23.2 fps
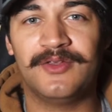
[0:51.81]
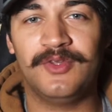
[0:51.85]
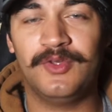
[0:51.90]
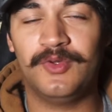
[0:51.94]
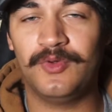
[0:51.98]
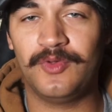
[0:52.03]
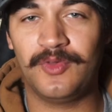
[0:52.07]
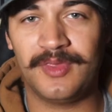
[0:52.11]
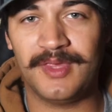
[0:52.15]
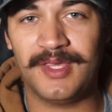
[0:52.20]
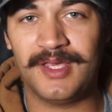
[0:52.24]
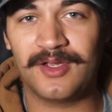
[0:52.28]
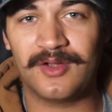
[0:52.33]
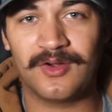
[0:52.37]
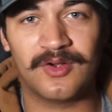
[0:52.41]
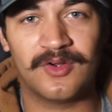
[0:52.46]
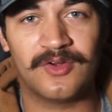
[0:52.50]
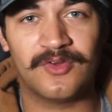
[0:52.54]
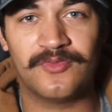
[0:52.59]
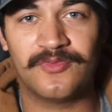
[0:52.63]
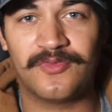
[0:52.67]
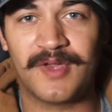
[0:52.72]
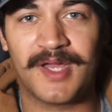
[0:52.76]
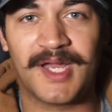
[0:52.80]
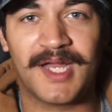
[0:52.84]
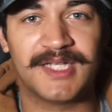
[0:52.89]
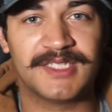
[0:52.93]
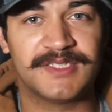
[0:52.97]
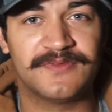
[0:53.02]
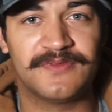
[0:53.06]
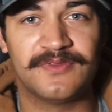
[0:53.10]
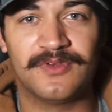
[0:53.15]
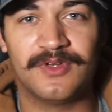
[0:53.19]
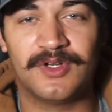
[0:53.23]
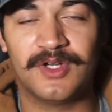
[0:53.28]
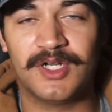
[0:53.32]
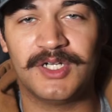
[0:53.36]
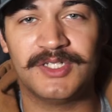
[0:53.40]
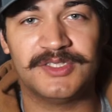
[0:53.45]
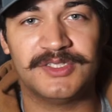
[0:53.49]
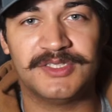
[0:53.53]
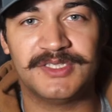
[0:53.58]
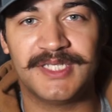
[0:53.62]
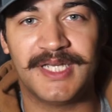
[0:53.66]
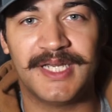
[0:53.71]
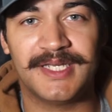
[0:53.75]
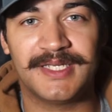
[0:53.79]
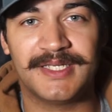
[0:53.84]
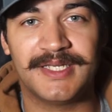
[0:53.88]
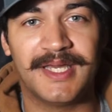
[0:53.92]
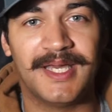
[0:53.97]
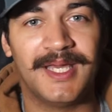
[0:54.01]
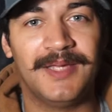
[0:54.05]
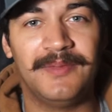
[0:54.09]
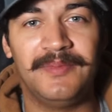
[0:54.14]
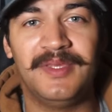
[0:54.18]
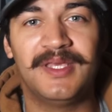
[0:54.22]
you think are fast for under 10K,